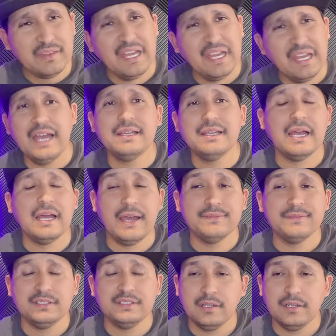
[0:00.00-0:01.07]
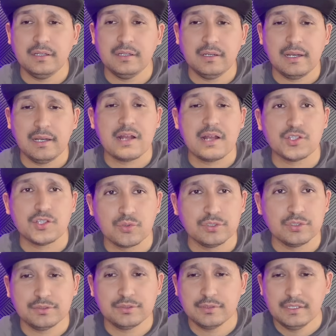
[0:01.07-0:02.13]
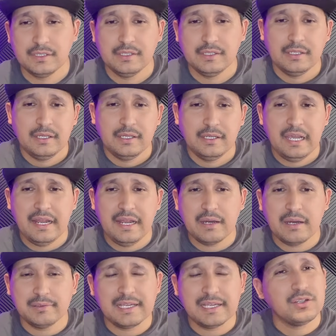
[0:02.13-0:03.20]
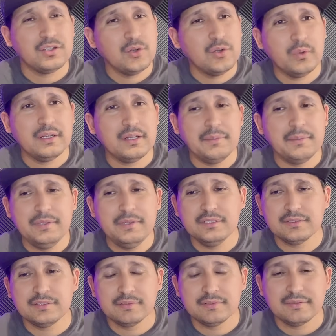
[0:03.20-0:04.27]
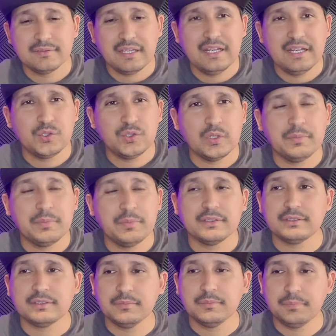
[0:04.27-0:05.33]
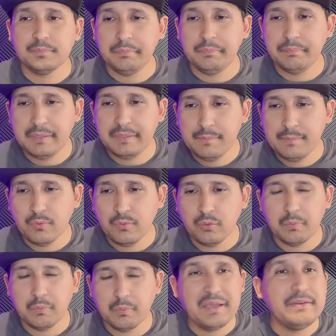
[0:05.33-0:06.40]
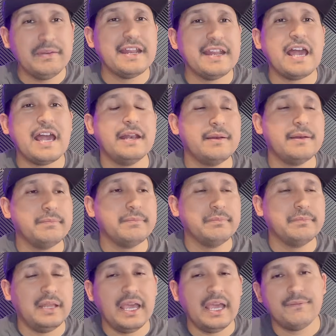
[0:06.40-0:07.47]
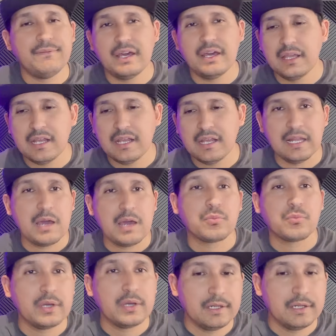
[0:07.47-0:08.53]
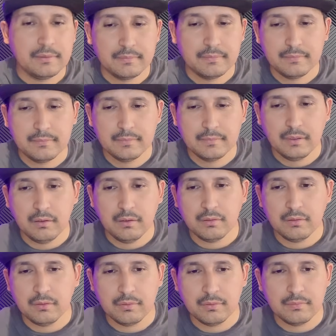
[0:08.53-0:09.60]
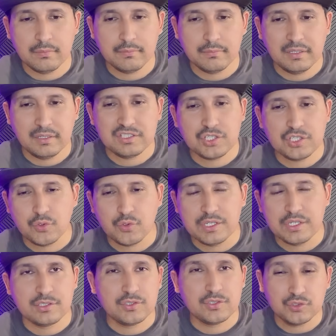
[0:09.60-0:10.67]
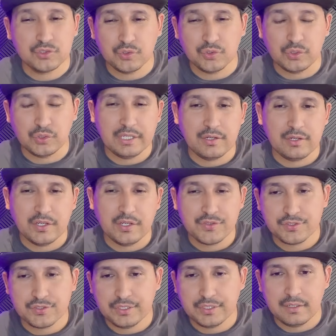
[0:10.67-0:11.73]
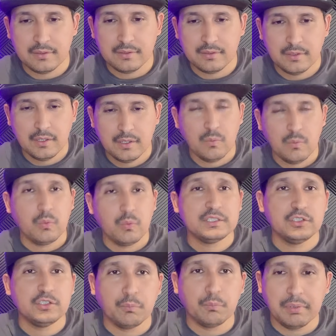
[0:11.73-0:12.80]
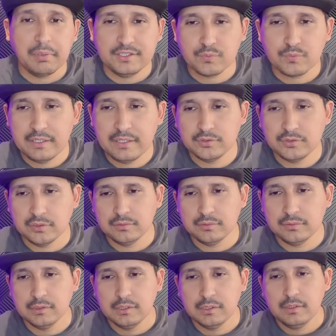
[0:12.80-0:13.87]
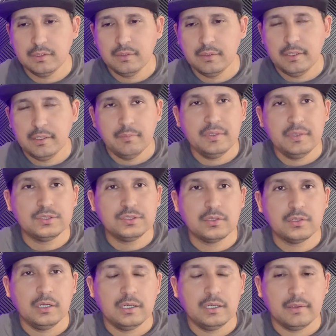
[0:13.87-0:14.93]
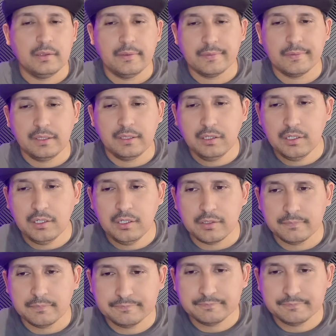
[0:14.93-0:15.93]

I have seen a lot of shorts, and I was like, you know what? Let me just get into it because some people maybe not, they have not elaborated on the situation just so you can understand what took place, right? So, Mr. Gunner